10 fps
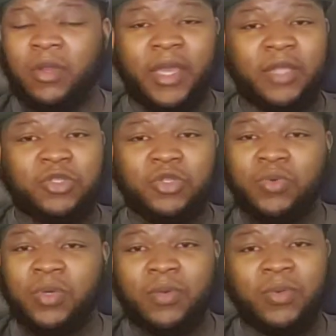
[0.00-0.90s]
You look at
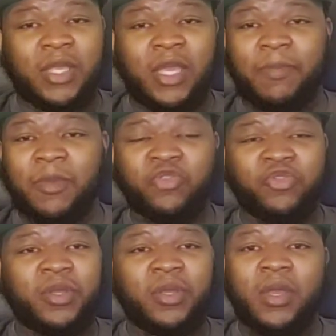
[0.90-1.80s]
Tua with the hip
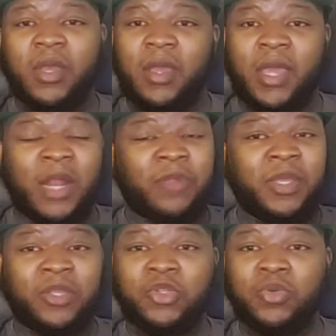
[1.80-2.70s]
injury, and I don't
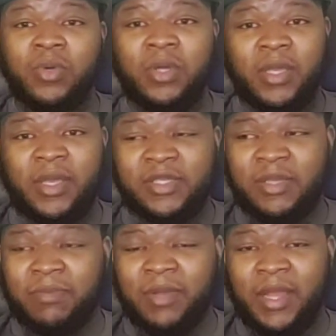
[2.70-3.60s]
think Tua is
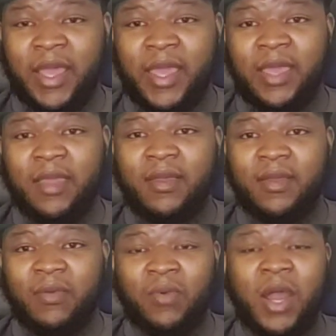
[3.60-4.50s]
in play
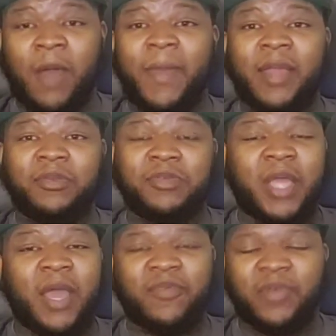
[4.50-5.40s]
without Matthew
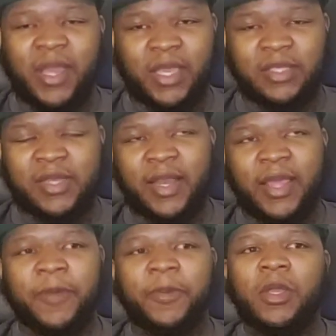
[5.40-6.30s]
Stafford. And I'll get to that
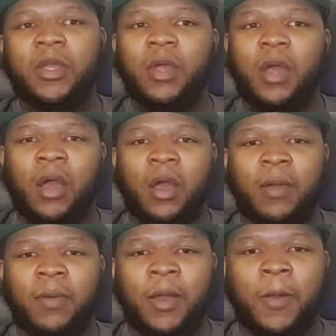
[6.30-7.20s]
later.
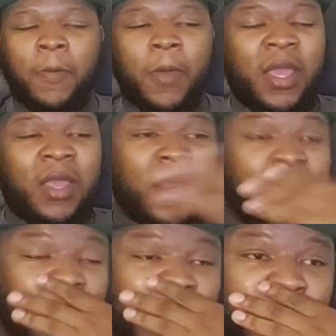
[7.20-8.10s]
Um, um, and,
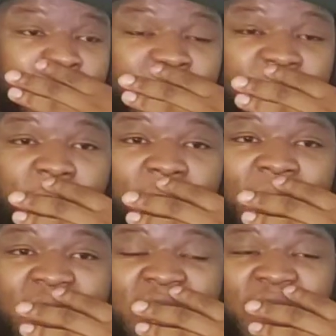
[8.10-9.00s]
and and maybe some other
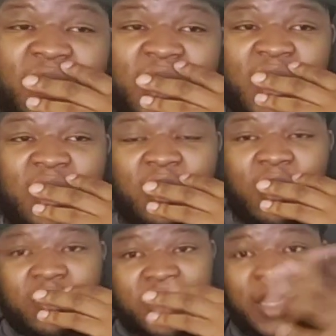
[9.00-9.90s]
quarterbacks I'm forgetting. You
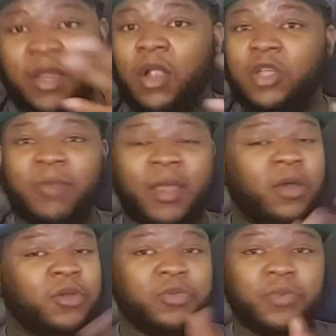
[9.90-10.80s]
know, Jalen Hurts might
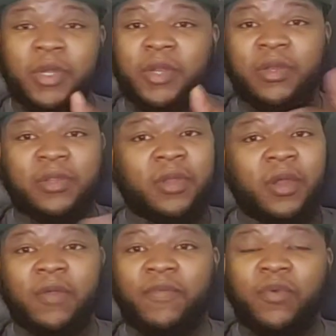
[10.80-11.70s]
go somewhere in the
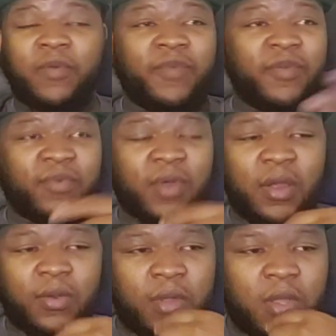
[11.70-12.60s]
third, fourth, fifth
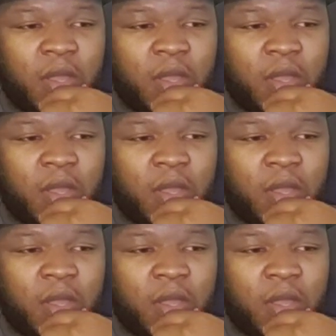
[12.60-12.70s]
round.